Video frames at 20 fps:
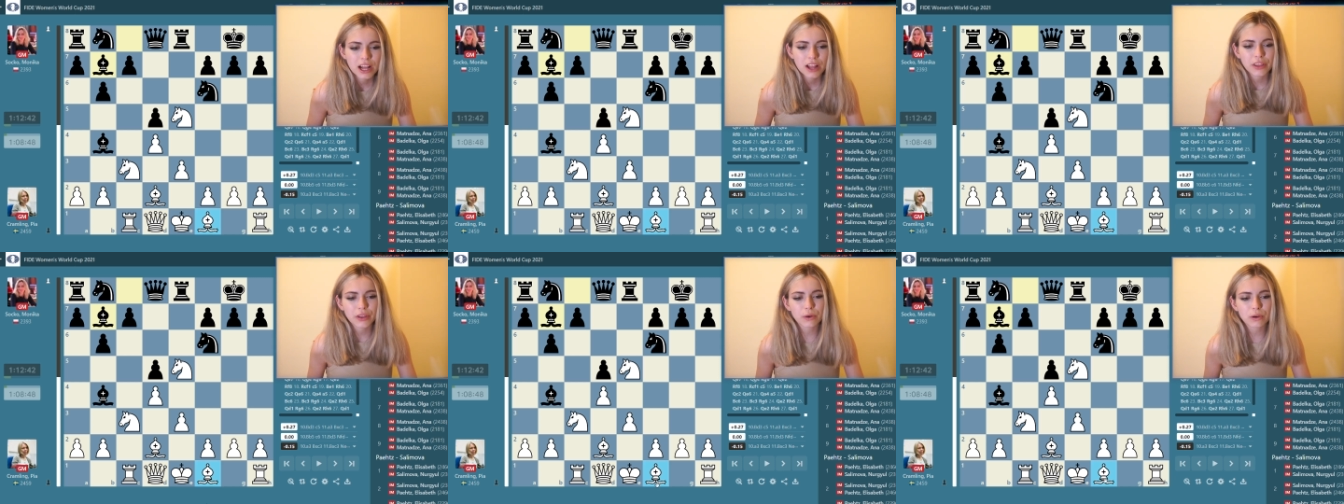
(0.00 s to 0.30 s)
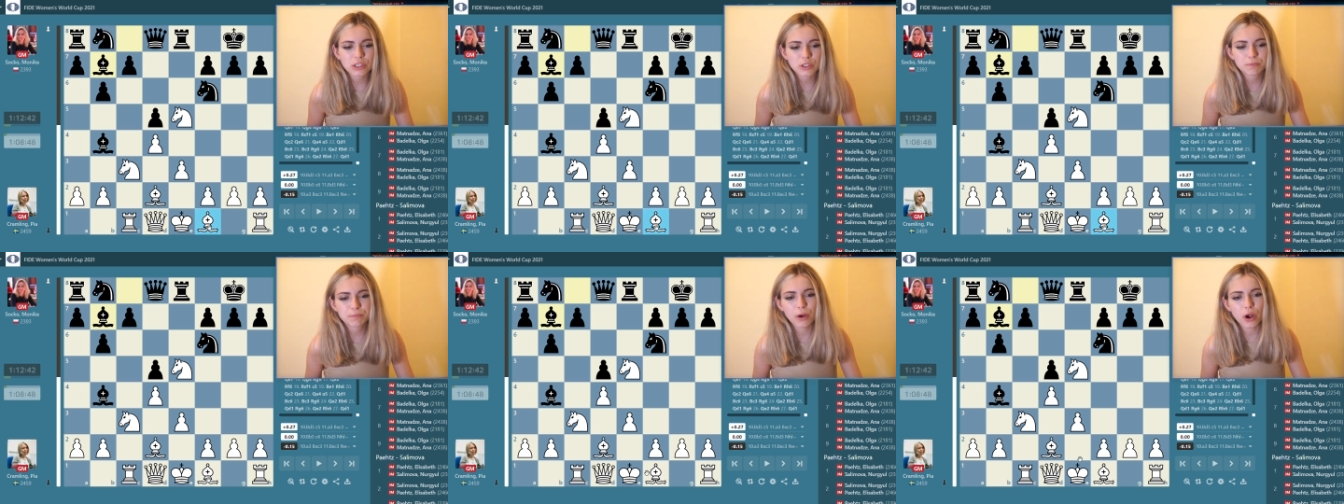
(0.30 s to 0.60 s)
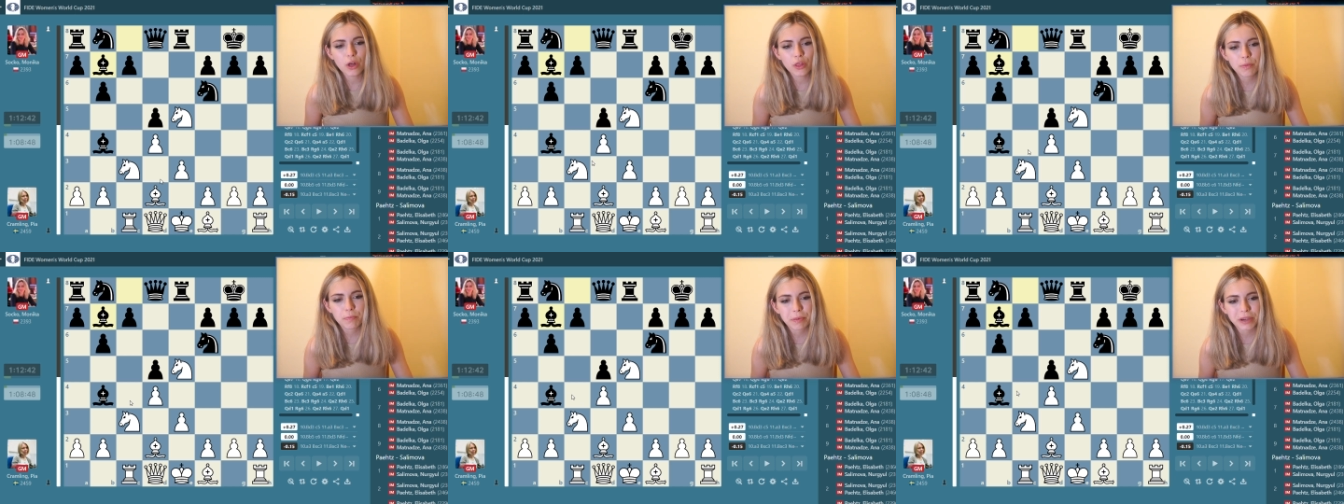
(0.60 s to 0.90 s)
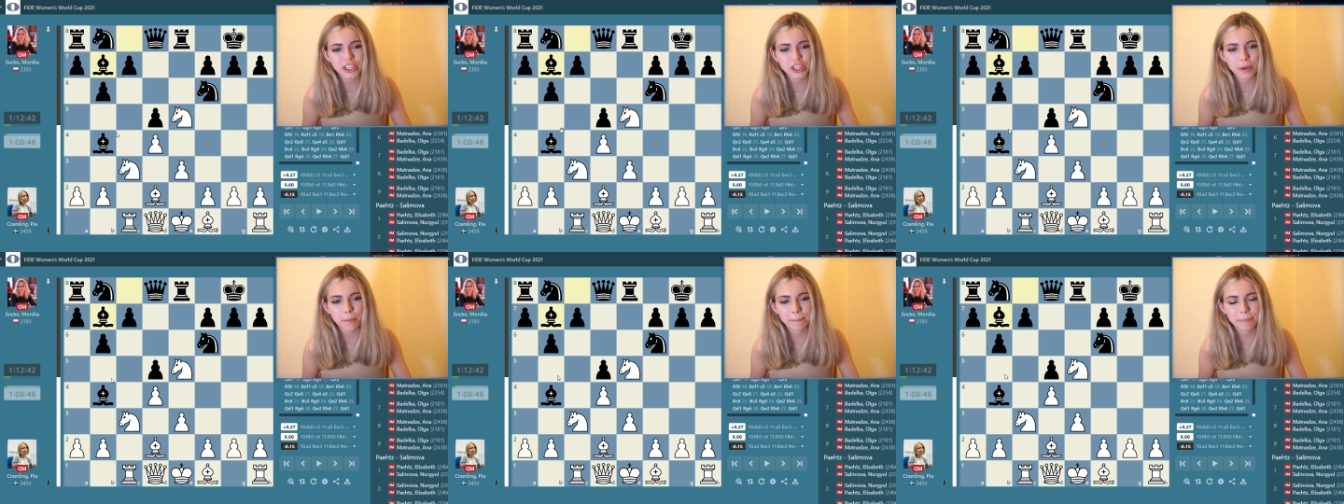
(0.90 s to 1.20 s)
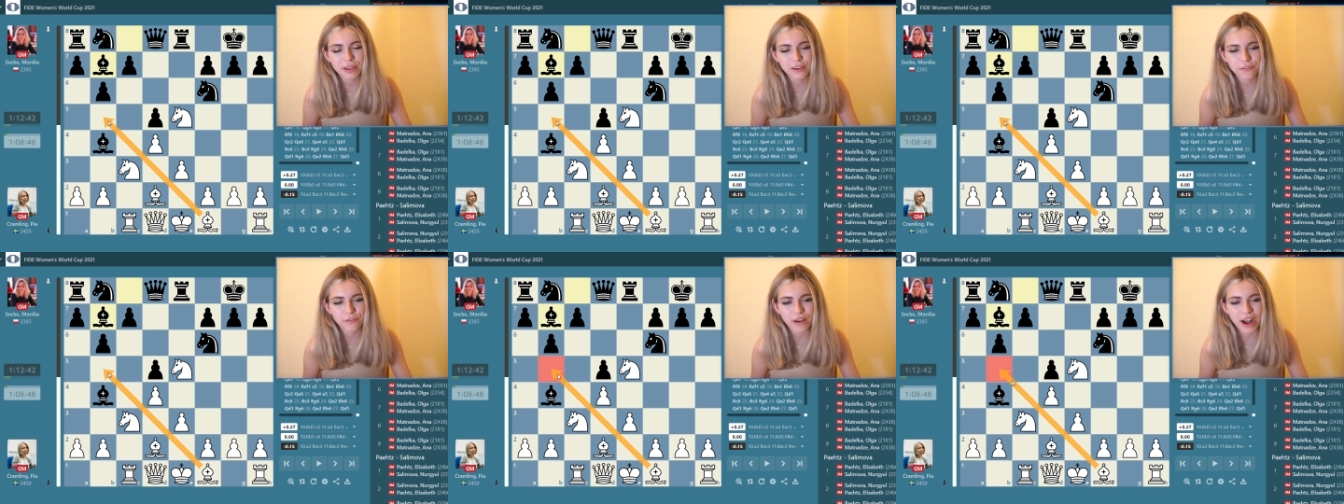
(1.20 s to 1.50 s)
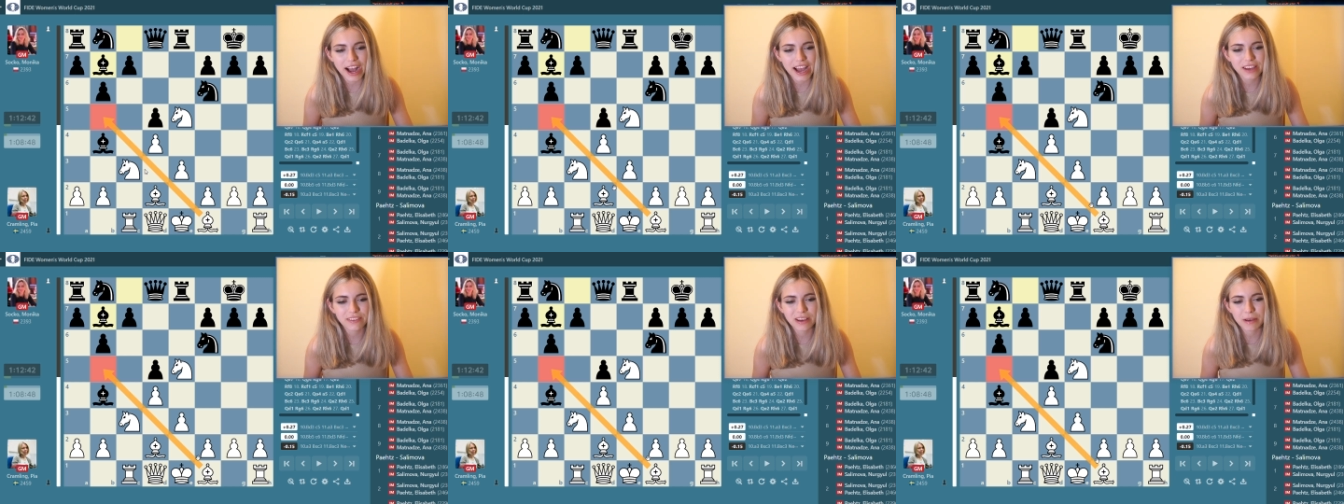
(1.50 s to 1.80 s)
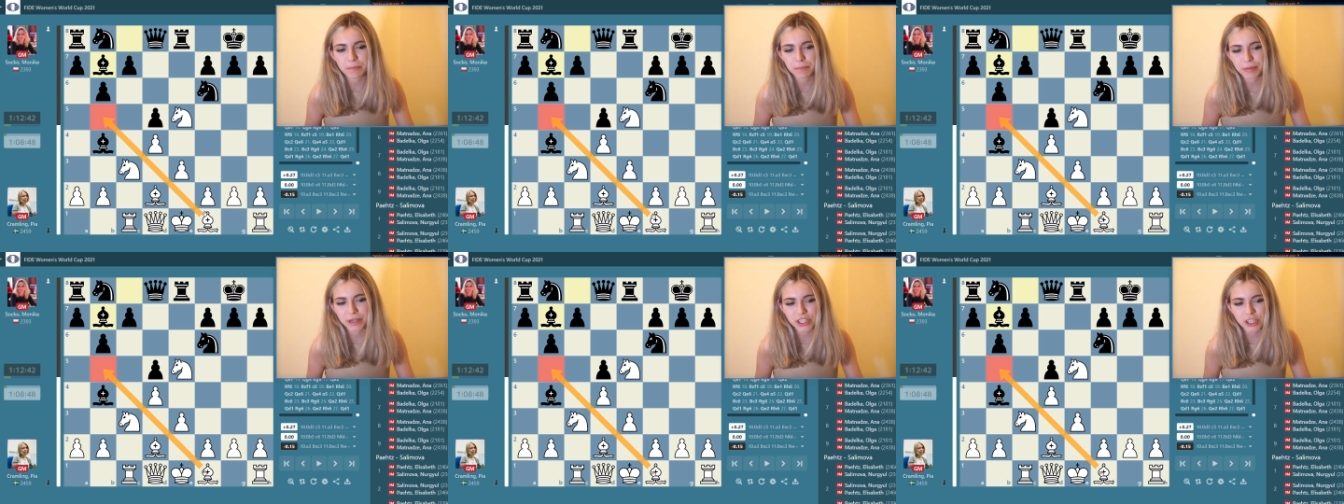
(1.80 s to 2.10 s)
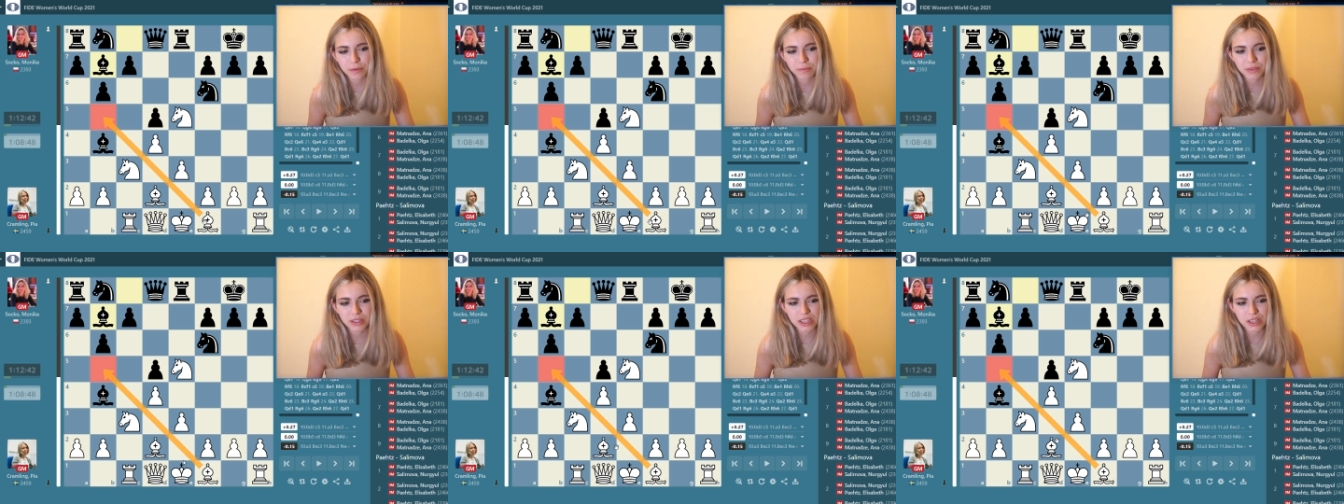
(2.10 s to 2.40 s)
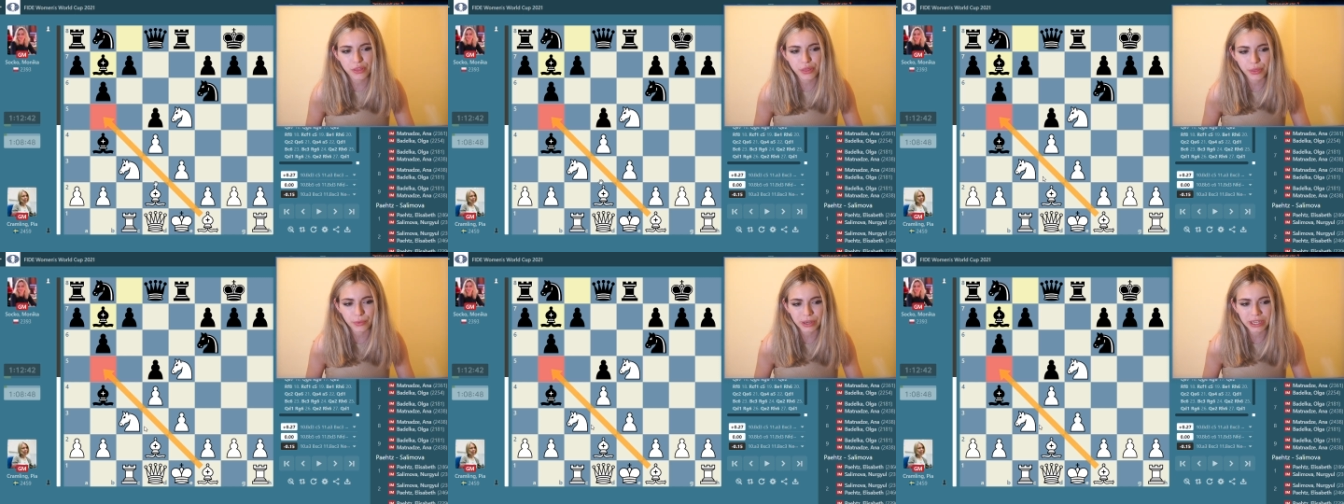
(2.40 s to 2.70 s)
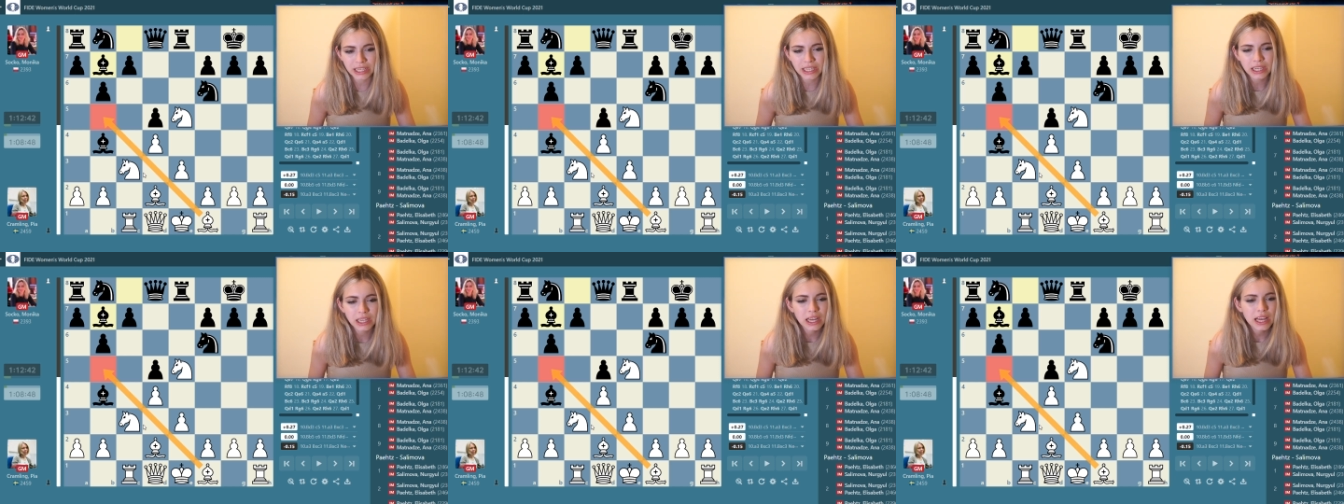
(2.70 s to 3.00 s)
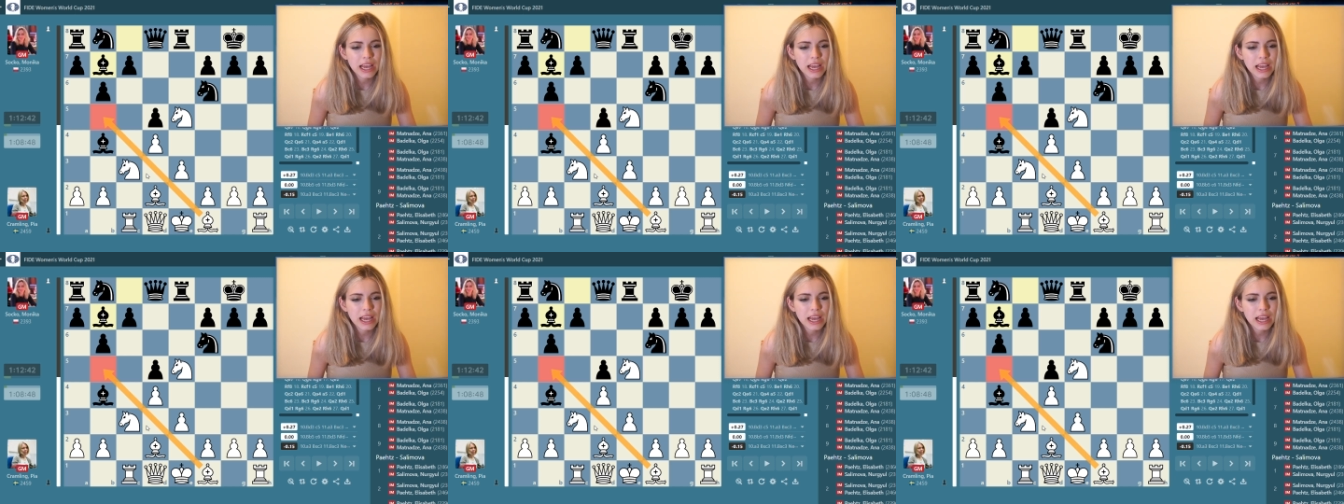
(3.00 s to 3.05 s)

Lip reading: There was both bishop b5 and bishop d3.